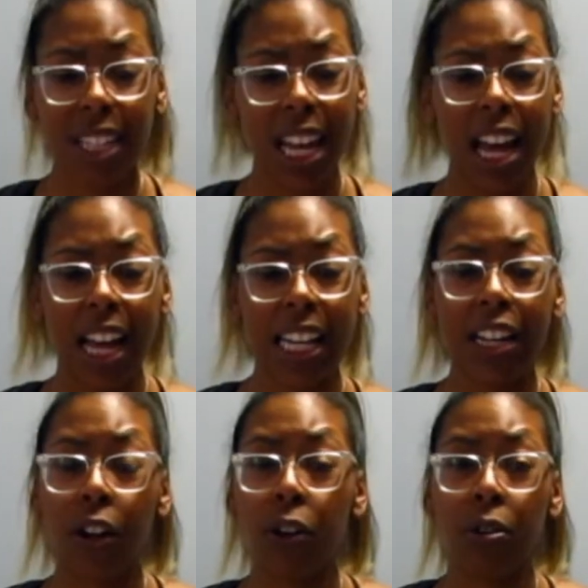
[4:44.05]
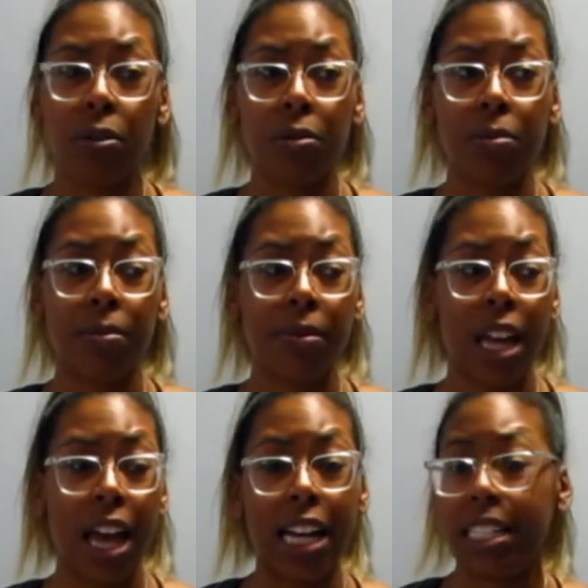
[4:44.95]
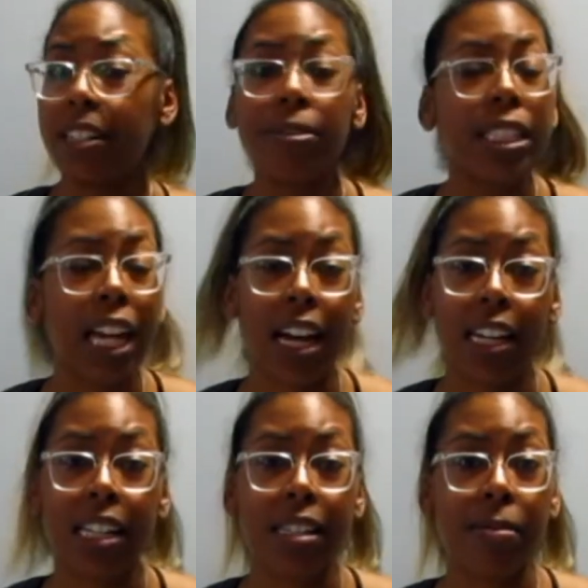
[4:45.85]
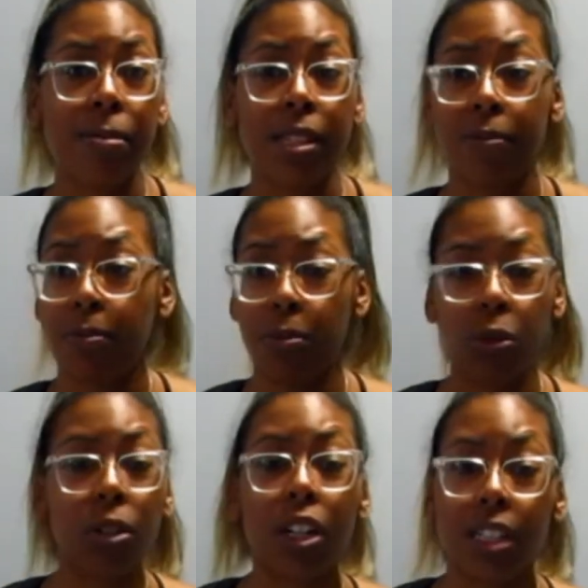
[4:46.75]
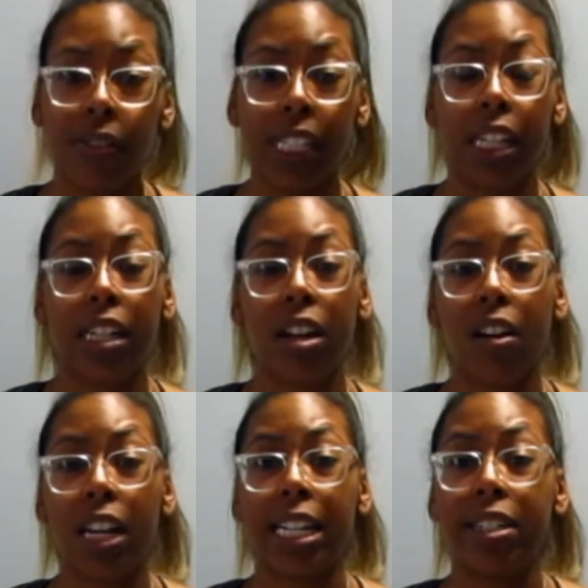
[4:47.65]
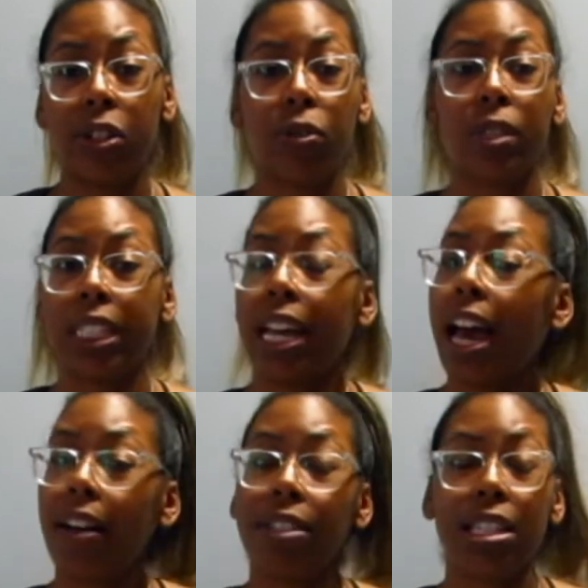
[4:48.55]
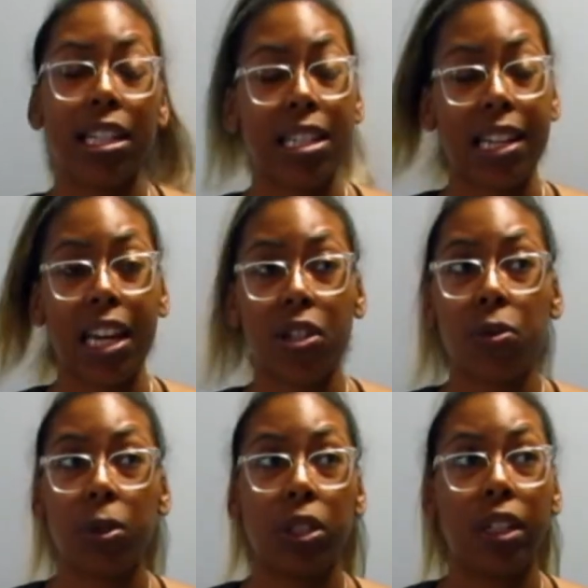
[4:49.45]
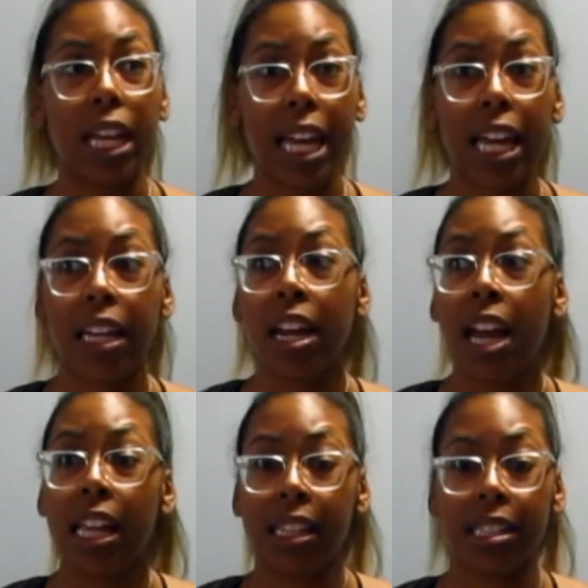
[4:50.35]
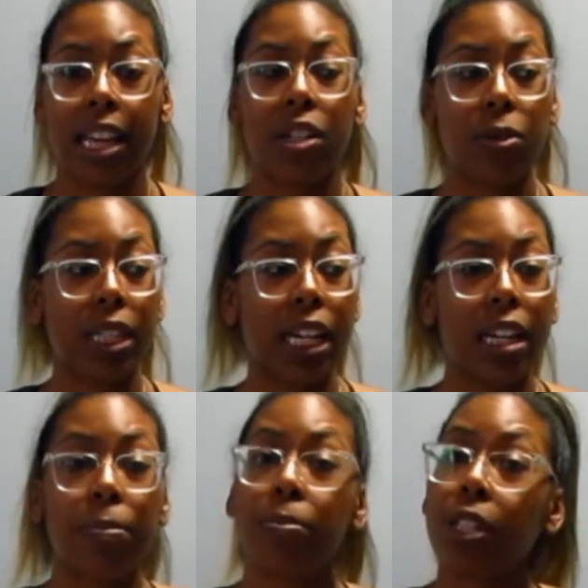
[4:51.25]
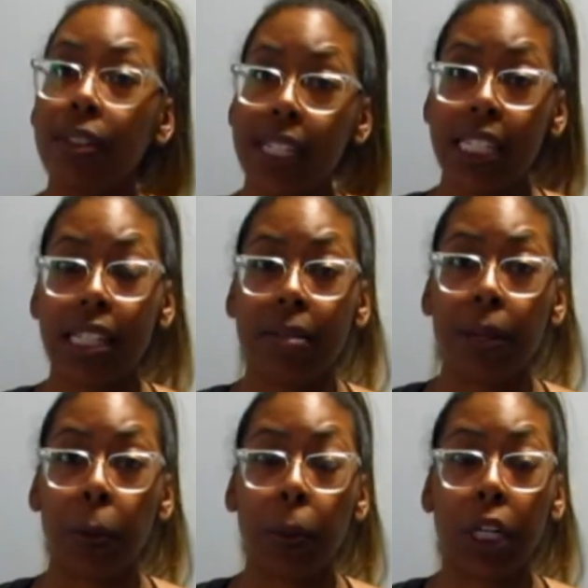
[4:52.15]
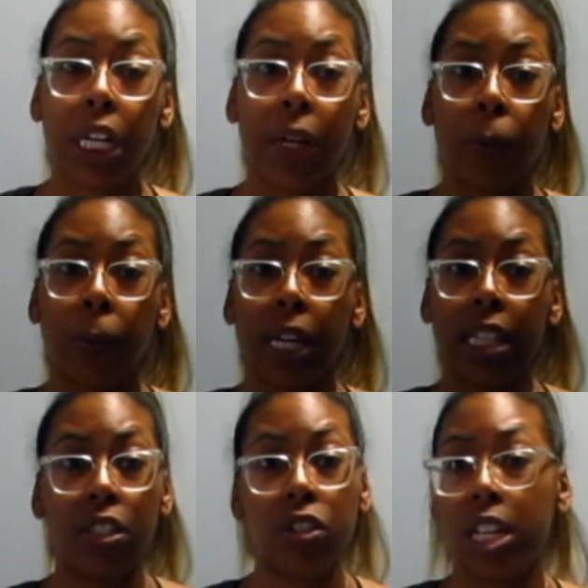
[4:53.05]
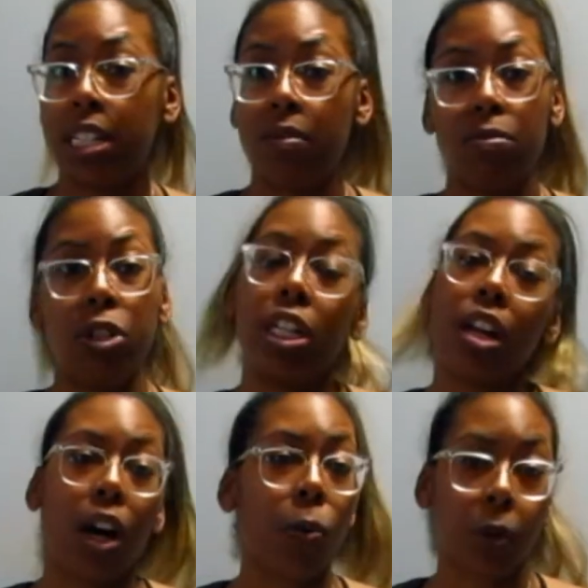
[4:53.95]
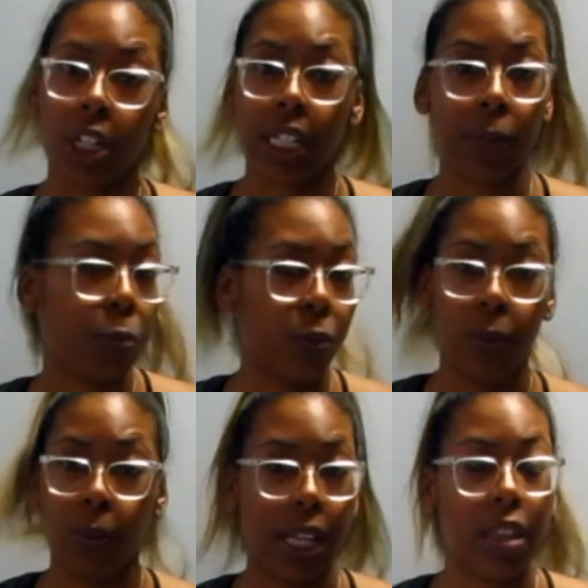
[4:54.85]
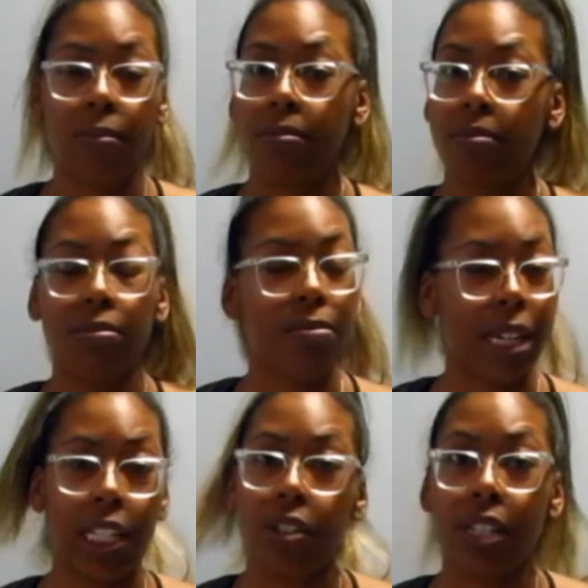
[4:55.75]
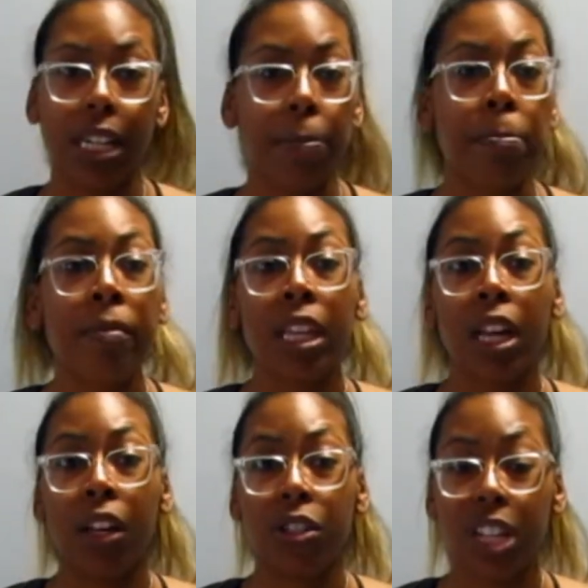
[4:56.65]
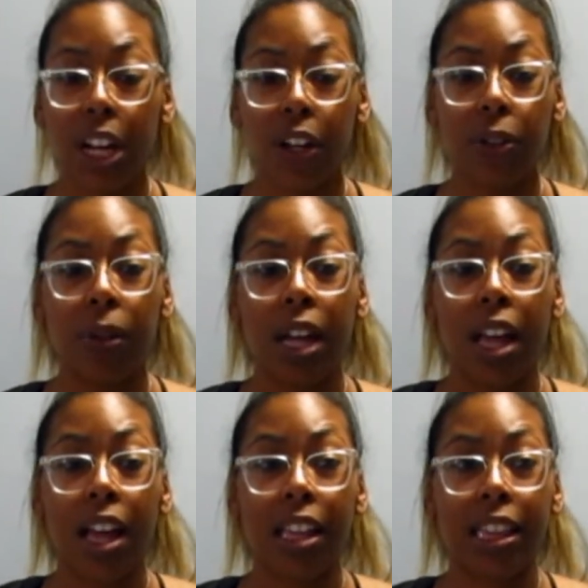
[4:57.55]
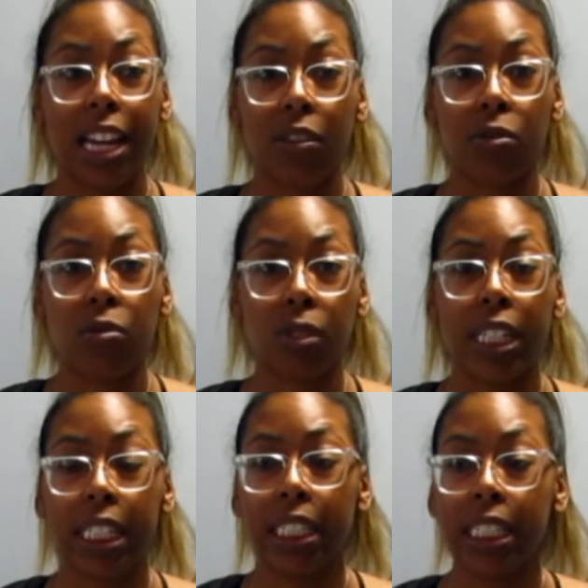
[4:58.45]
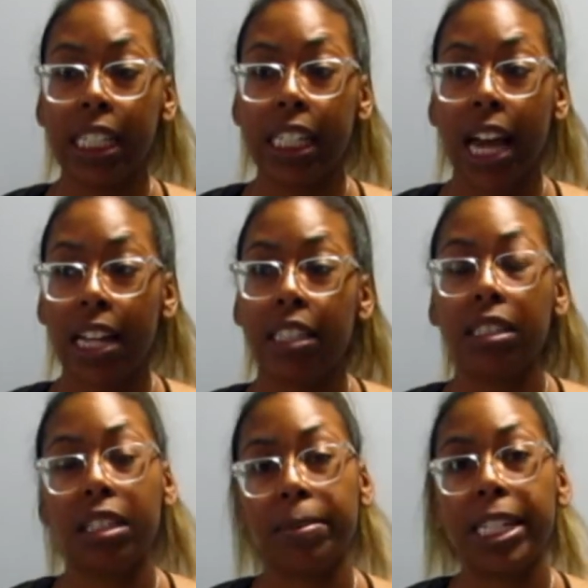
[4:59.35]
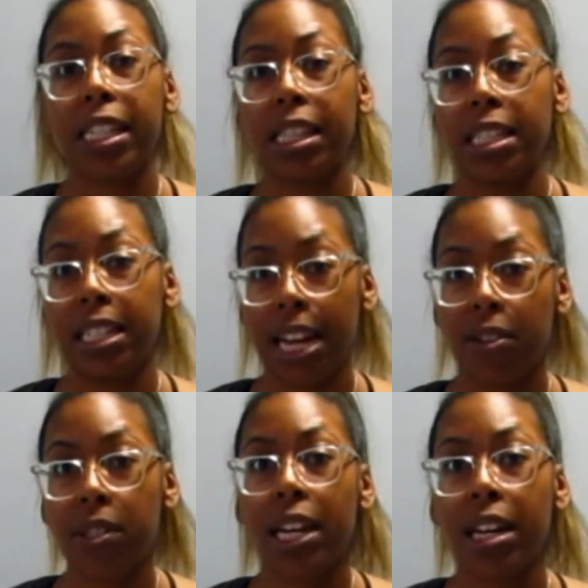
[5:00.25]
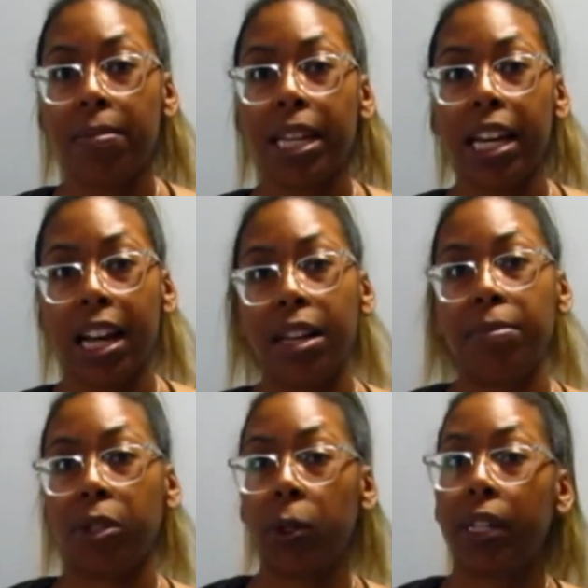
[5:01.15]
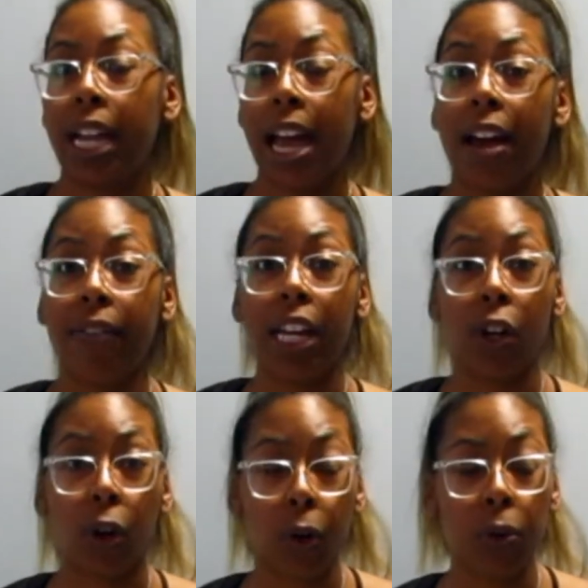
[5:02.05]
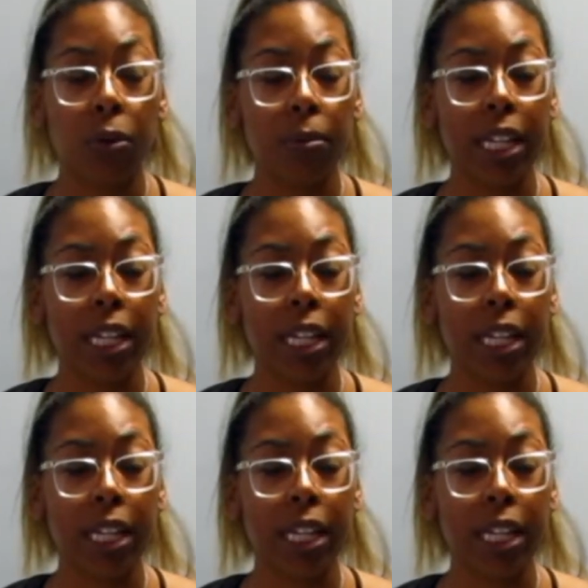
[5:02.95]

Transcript: I get home at different times more often than not. I don't really have a set schedule, and the schedule that I had previously been working with just did not work with my new team. So that really kind of limited the downtime that I'm going to have at home.